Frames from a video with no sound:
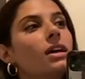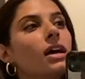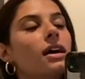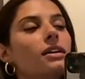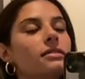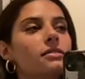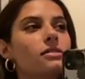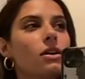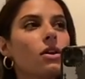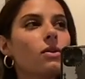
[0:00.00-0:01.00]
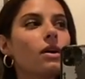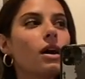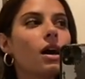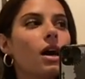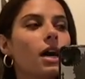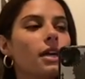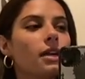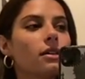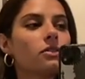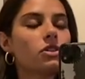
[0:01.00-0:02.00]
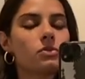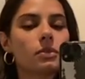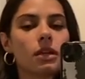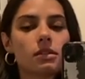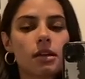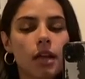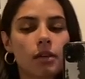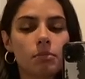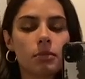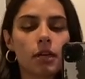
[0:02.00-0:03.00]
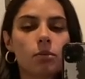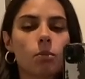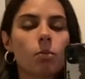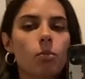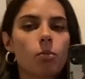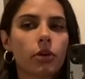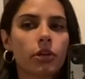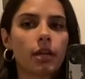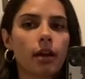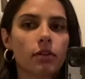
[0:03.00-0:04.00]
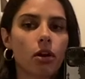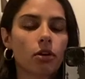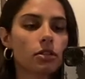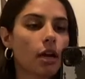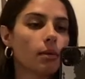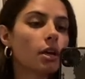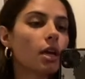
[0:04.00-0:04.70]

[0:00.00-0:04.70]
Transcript: And so I just realized that I'm like really having a hard time